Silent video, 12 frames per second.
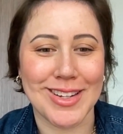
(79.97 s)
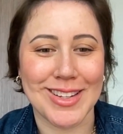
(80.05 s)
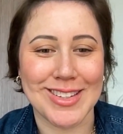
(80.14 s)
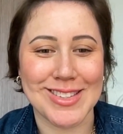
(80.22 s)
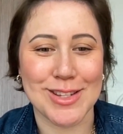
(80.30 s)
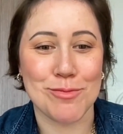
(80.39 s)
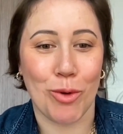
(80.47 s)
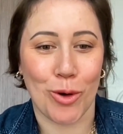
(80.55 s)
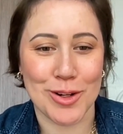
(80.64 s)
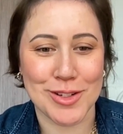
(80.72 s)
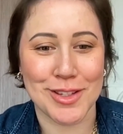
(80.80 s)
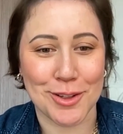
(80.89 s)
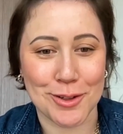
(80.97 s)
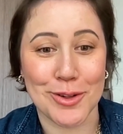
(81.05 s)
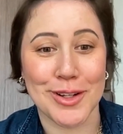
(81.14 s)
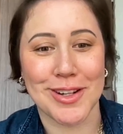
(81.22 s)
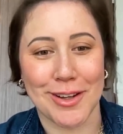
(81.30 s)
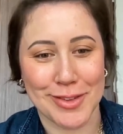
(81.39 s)
is important to you
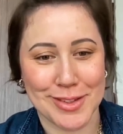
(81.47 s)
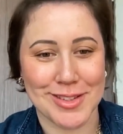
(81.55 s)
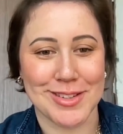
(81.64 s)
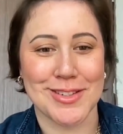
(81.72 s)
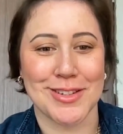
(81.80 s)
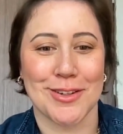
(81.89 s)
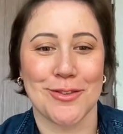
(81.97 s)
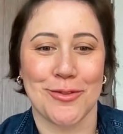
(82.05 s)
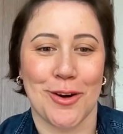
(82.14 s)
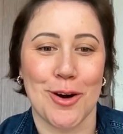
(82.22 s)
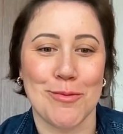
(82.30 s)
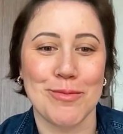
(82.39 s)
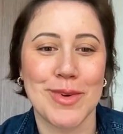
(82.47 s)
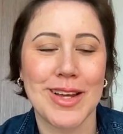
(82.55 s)
and obviously to your firm.